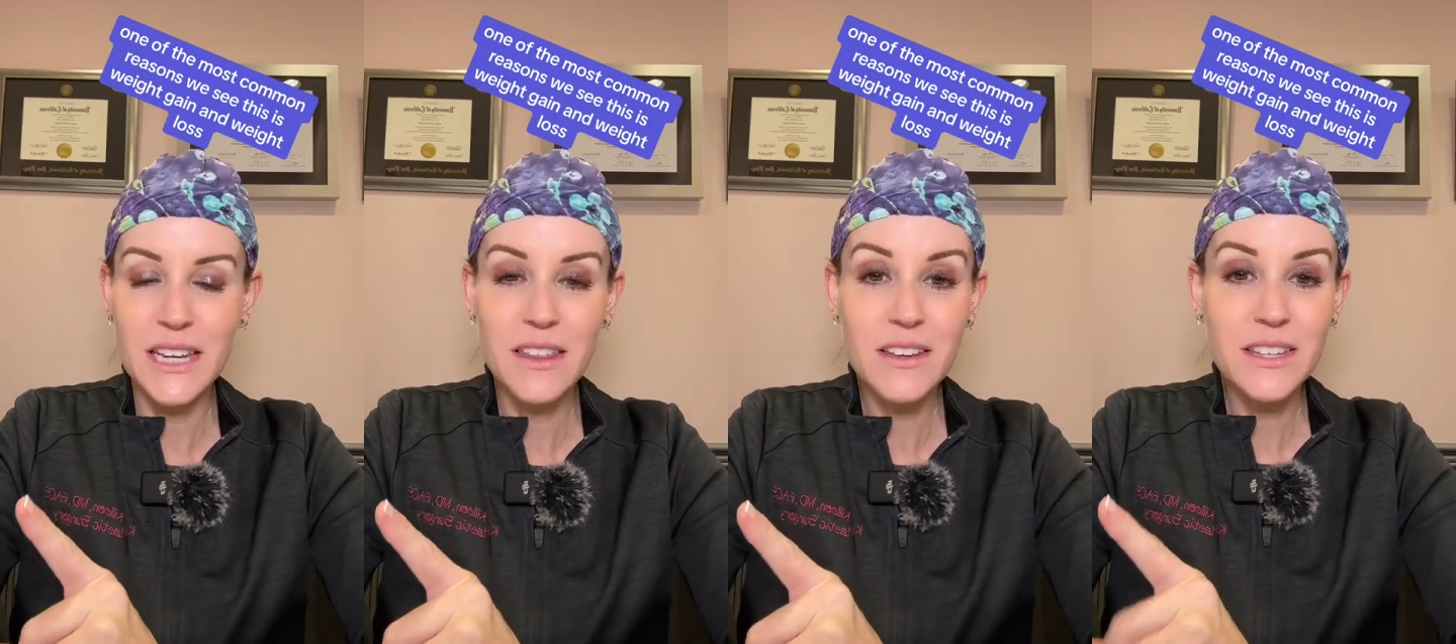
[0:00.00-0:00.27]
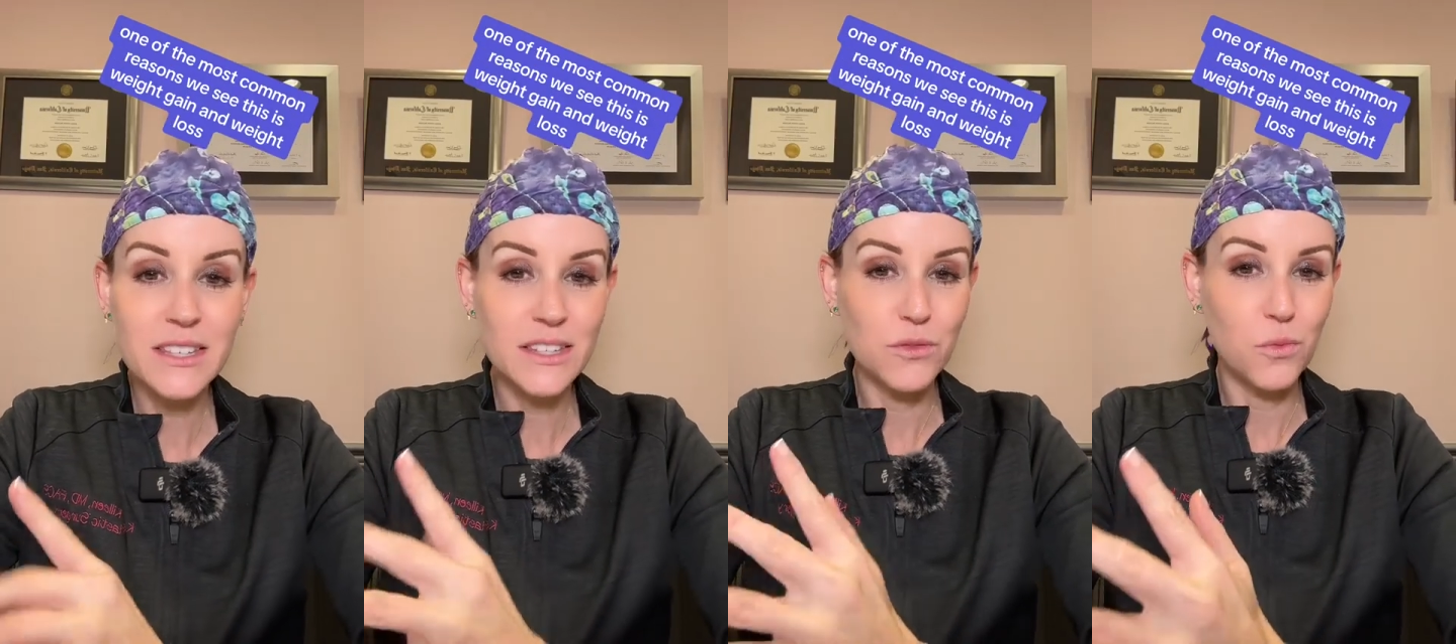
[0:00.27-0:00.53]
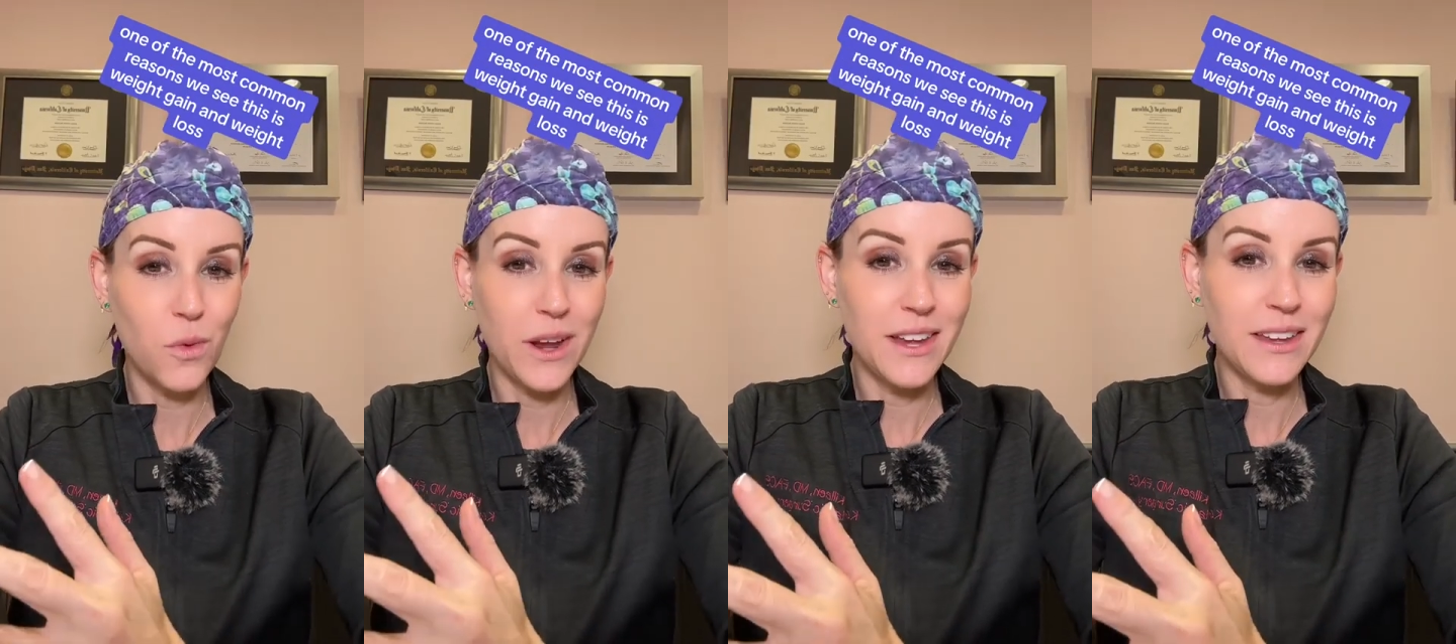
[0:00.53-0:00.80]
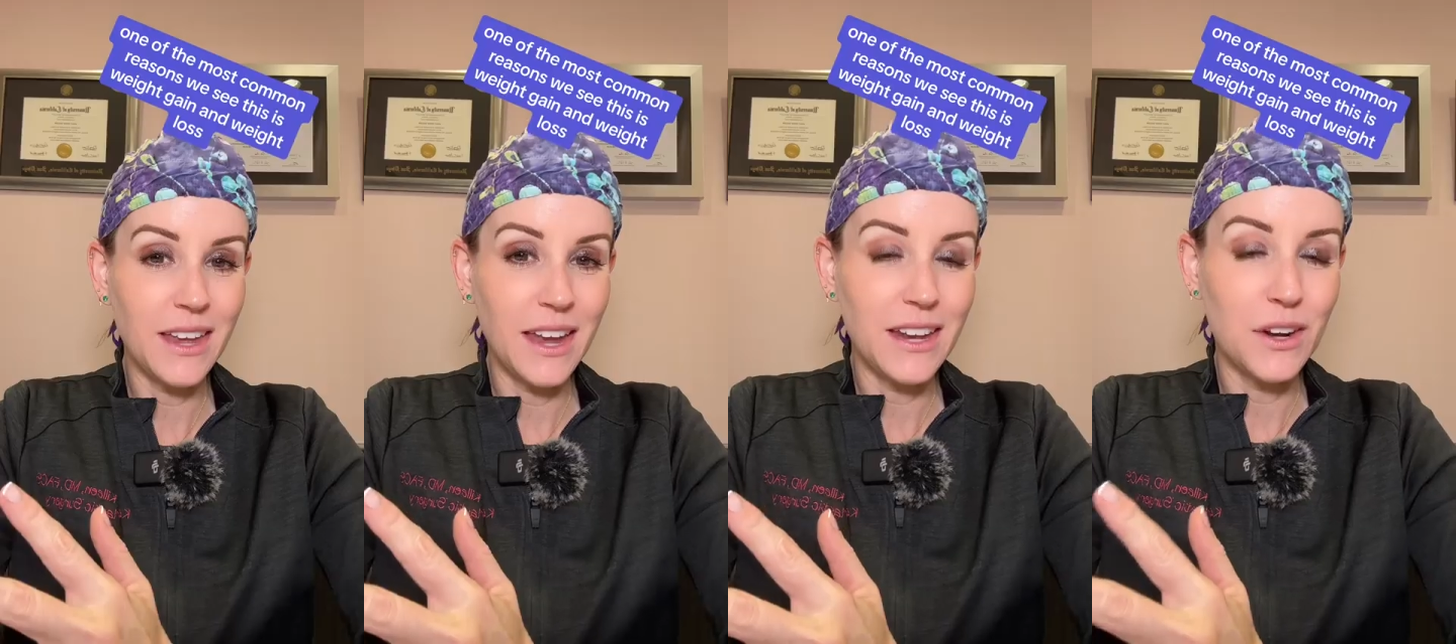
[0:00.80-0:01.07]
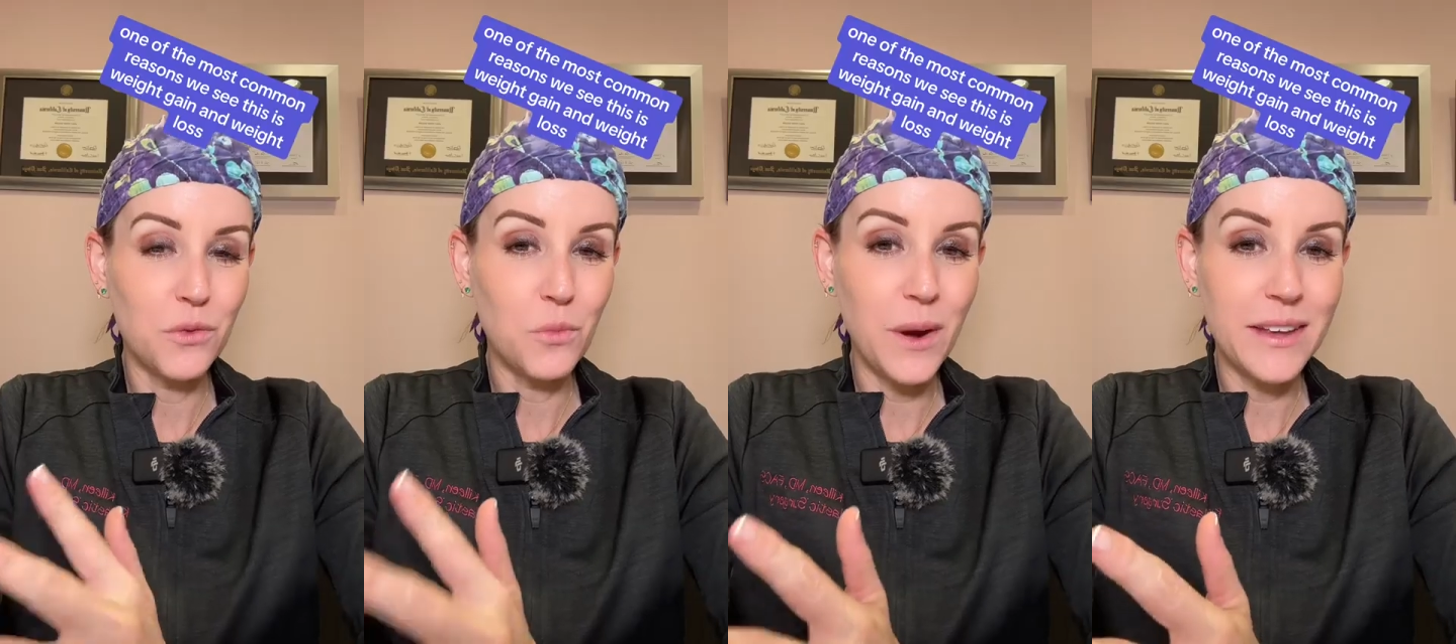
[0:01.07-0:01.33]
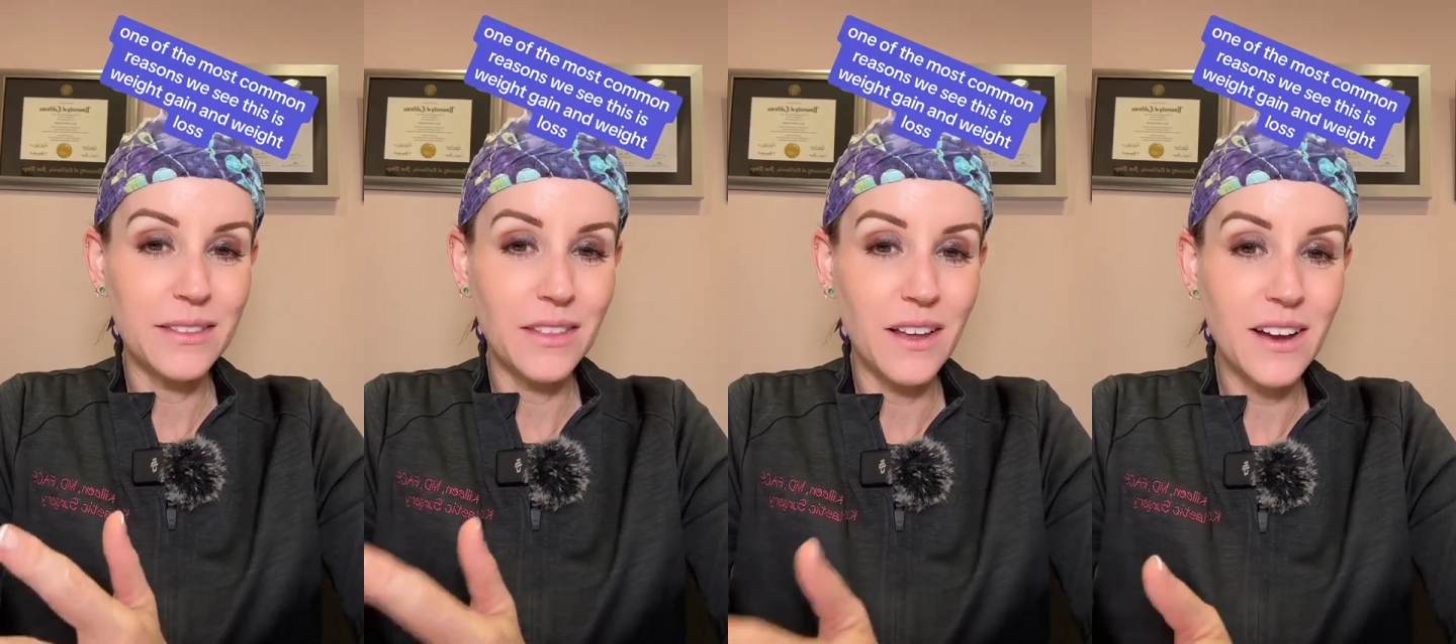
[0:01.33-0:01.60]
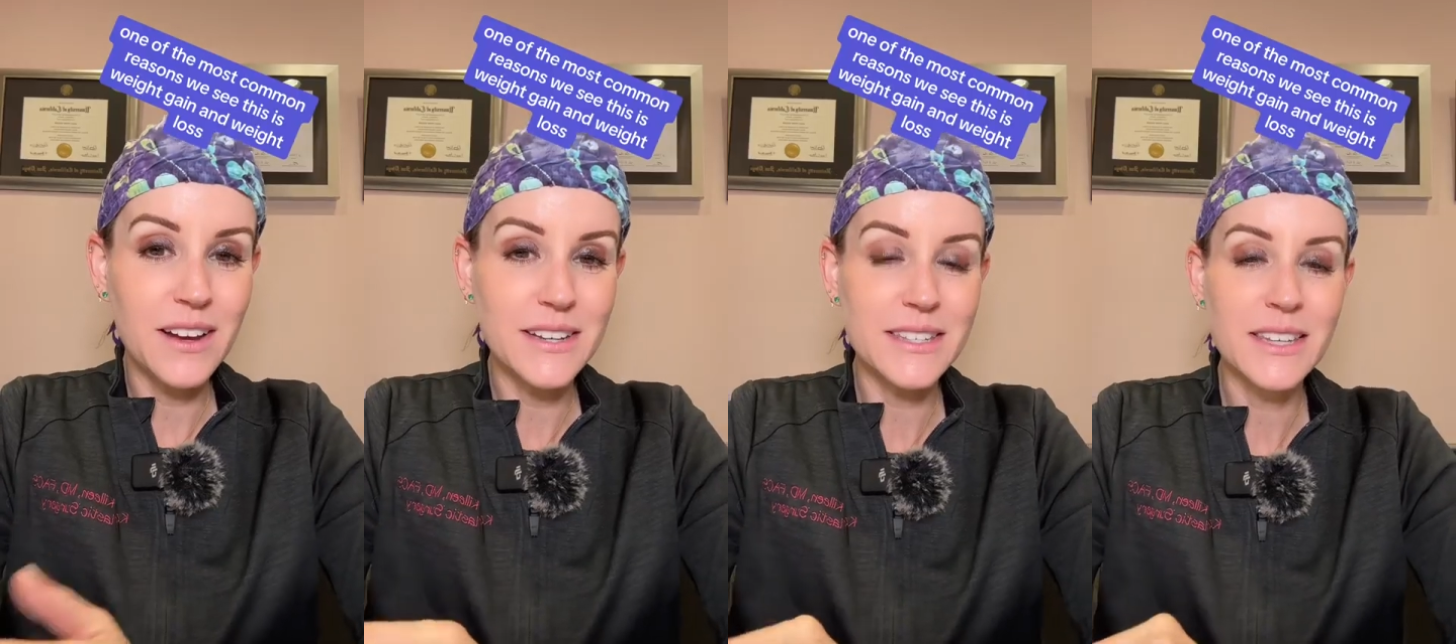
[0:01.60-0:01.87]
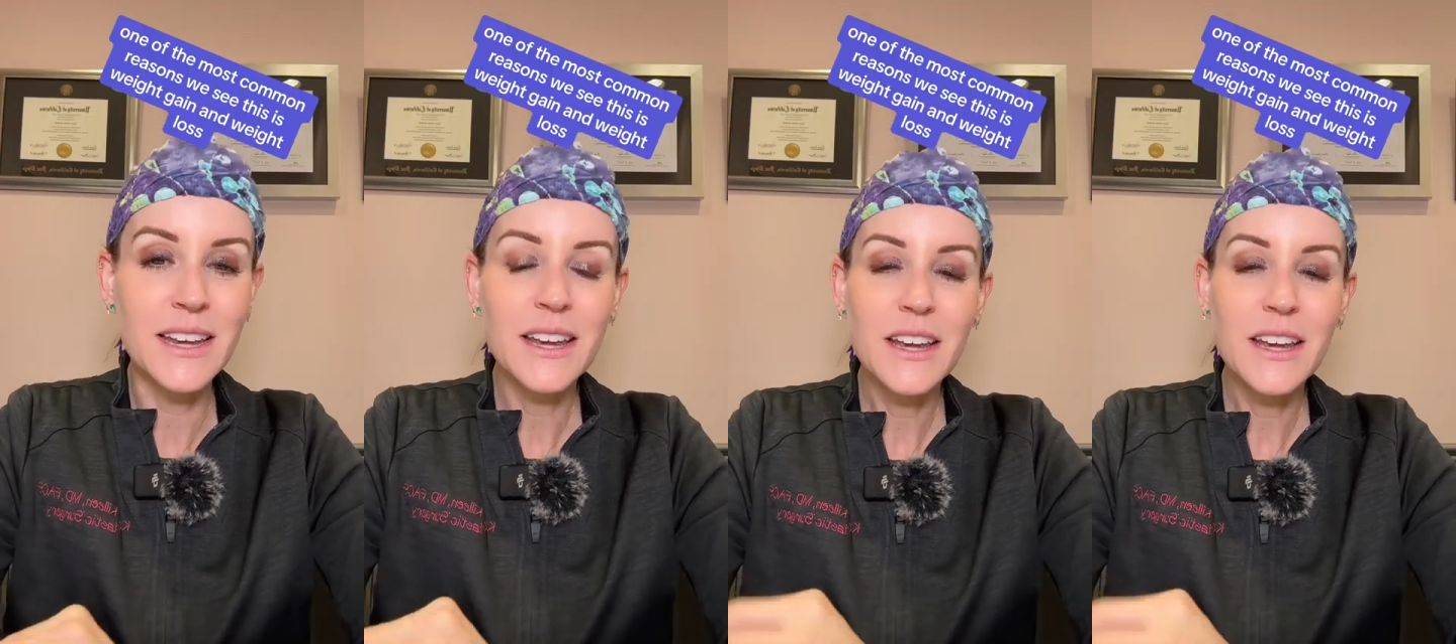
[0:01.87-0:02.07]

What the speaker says: this is weight gain and weight loss.